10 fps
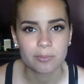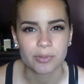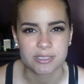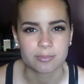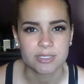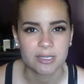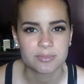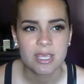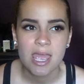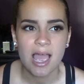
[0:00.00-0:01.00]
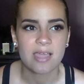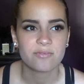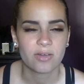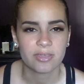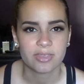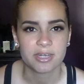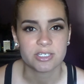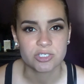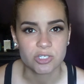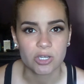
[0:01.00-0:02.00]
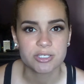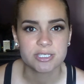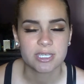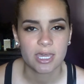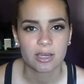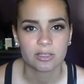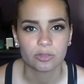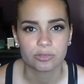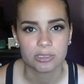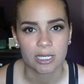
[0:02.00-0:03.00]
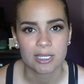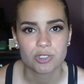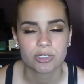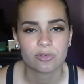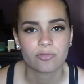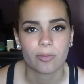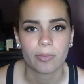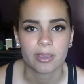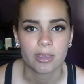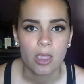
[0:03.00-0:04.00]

but sometimes I find that it does get a little dehydrated from like